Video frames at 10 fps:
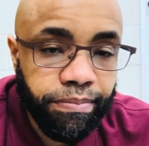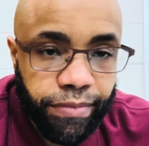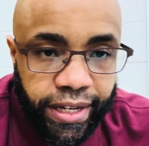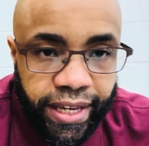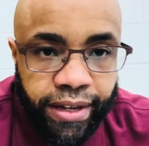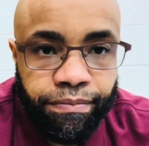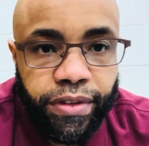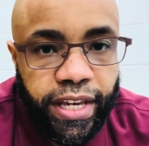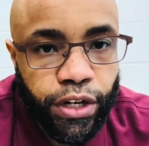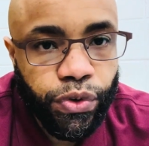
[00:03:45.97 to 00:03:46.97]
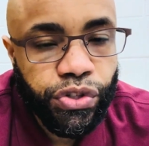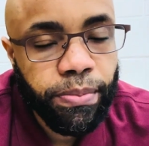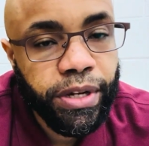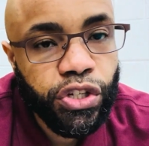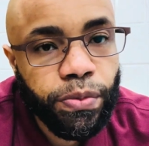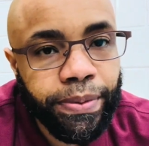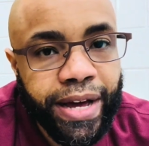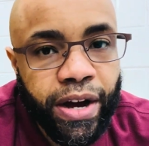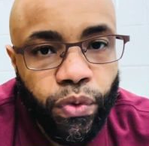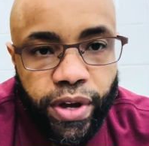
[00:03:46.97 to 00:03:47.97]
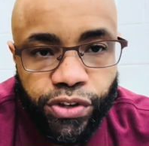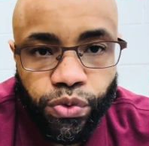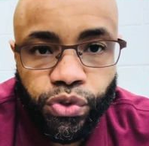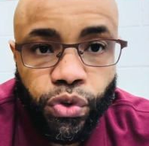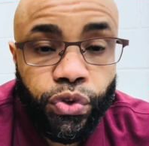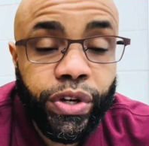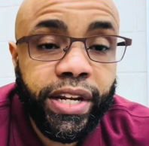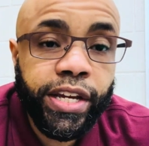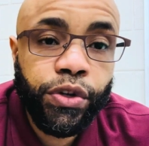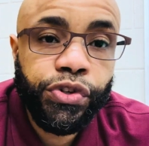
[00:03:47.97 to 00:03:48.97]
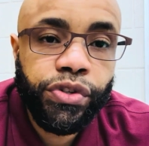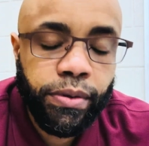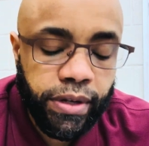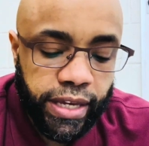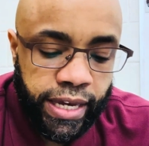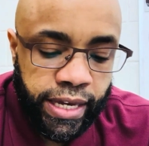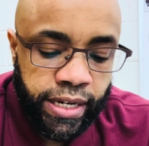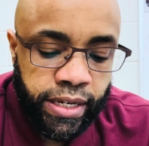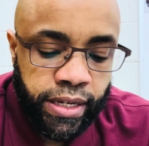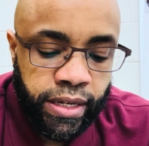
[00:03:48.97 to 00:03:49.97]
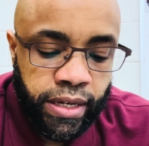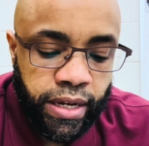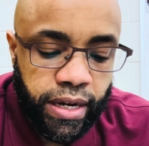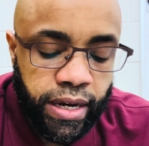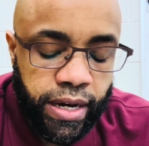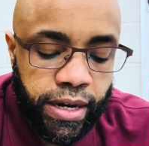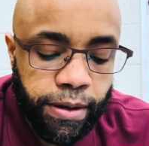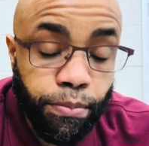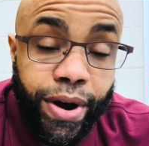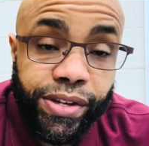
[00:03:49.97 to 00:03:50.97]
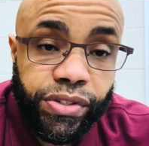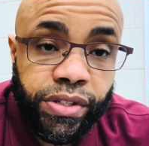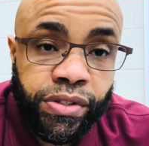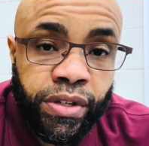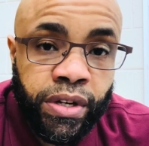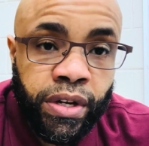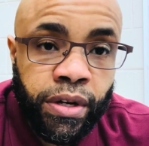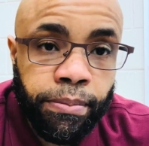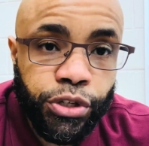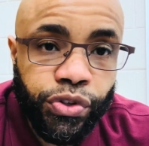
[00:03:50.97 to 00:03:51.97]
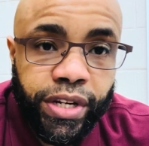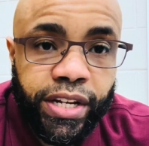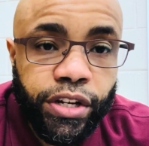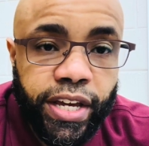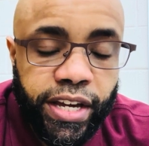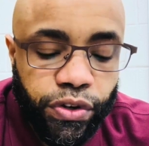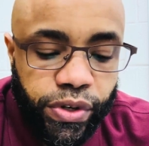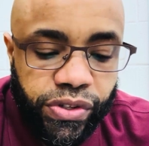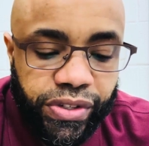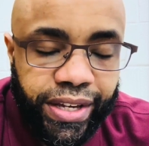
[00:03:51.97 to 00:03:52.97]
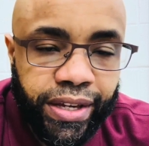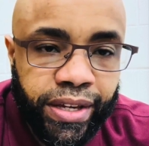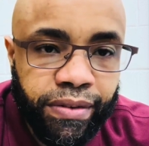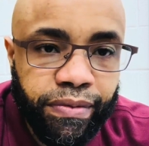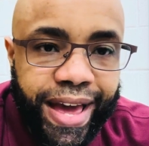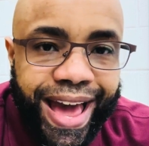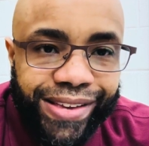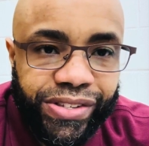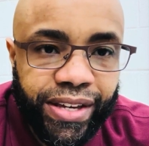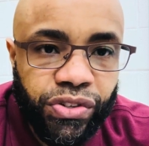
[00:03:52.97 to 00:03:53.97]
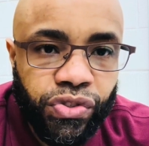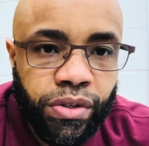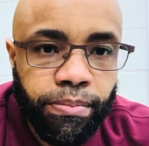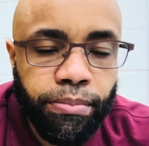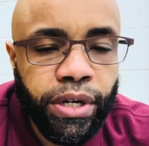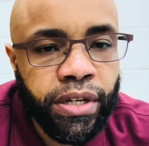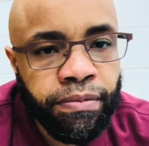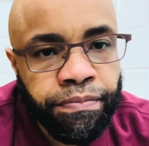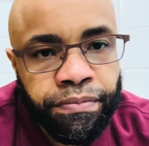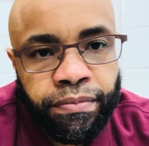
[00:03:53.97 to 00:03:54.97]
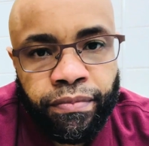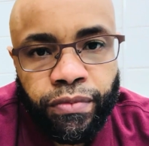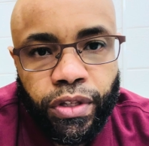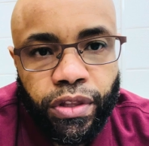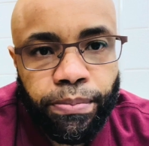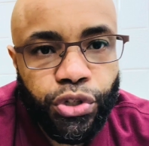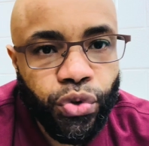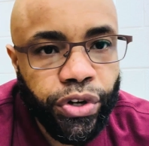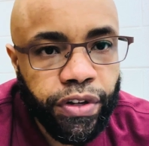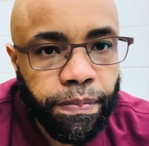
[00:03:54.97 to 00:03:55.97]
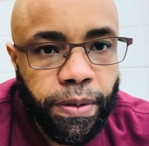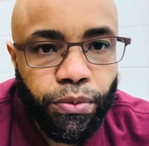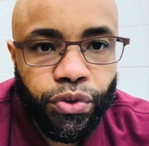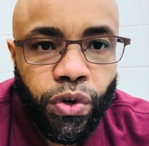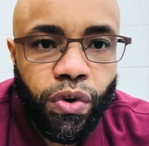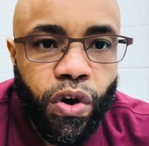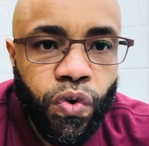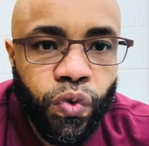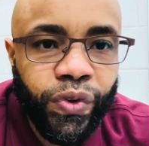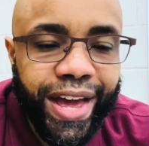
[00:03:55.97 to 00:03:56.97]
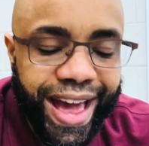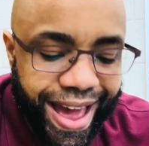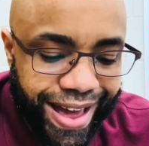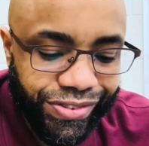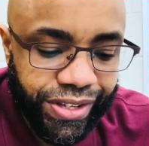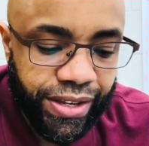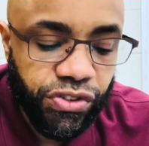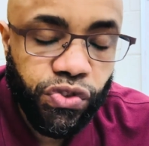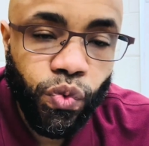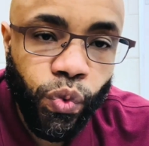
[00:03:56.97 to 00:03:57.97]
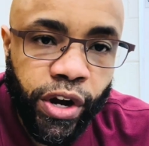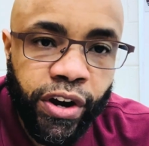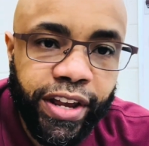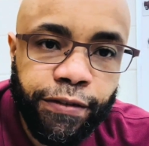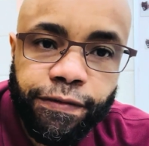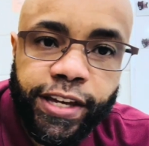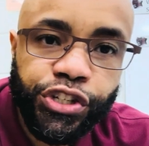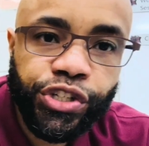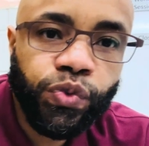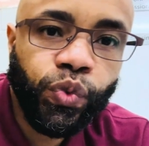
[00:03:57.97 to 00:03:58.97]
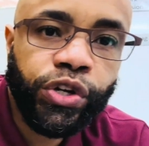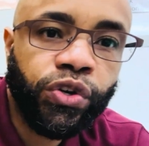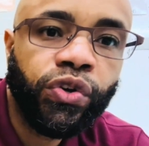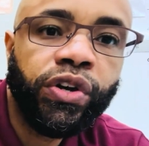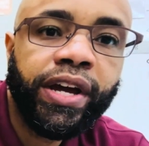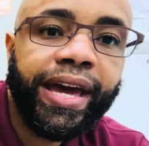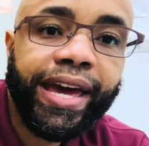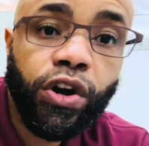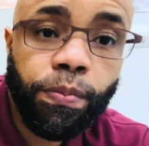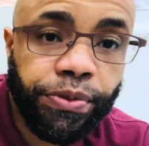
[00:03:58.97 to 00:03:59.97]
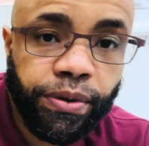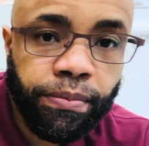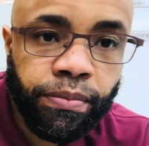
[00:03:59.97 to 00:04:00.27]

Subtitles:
again, increase the money supply. As a result, you get an increase in prices, but you get an increase in assets. But the majority of people don't own assets where inflation will help them.